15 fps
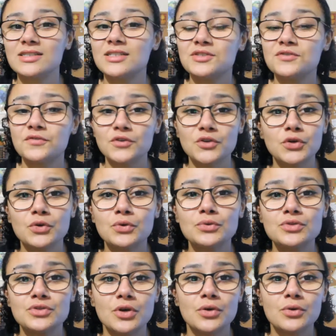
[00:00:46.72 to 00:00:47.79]
This is for you,
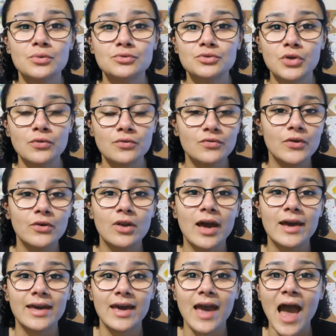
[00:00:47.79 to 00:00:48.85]
so don't feel
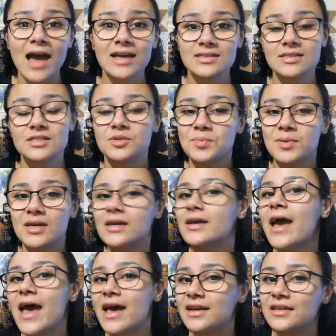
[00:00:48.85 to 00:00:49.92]
like it has to be
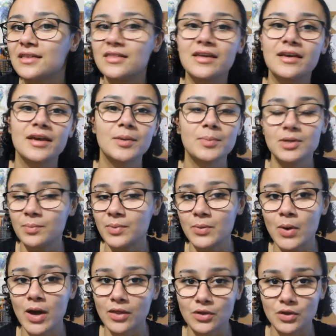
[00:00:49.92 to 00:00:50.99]
anything. It can be
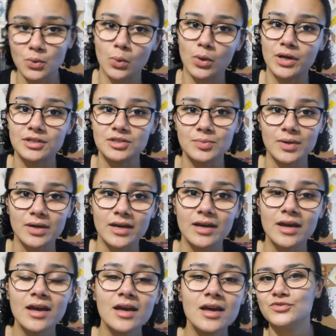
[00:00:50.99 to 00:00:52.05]
whatever you want it to be.
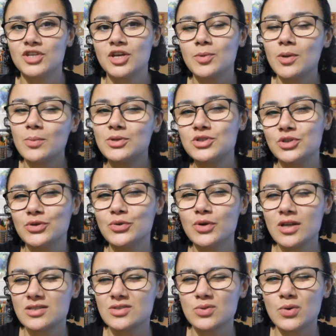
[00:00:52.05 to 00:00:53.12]
Tip number 2
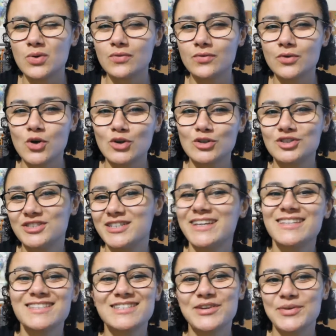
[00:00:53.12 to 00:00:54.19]
sort of
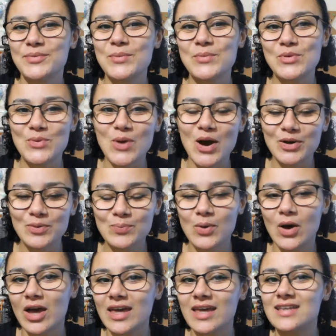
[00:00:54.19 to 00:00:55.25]
contradicts tip number 1,
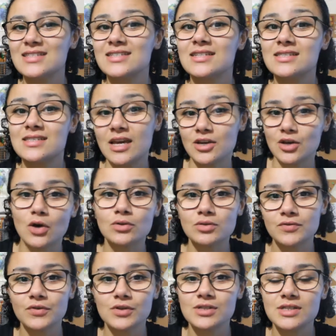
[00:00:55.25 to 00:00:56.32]
but it is to set
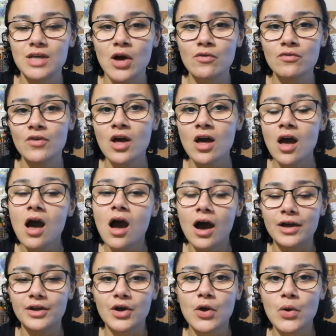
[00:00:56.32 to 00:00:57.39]
goals for yourself.
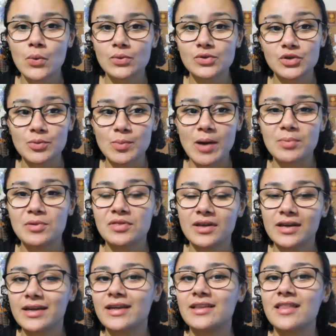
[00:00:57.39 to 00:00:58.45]
I know you might be
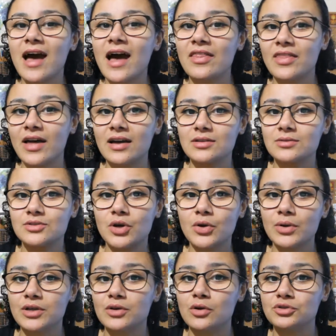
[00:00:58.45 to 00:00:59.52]
thinking that
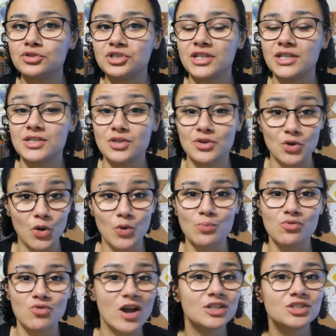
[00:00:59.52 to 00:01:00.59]
totally contradicts the no
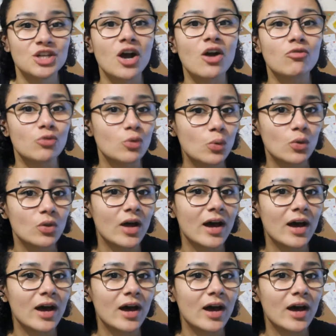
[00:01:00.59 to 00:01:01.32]
pressure rule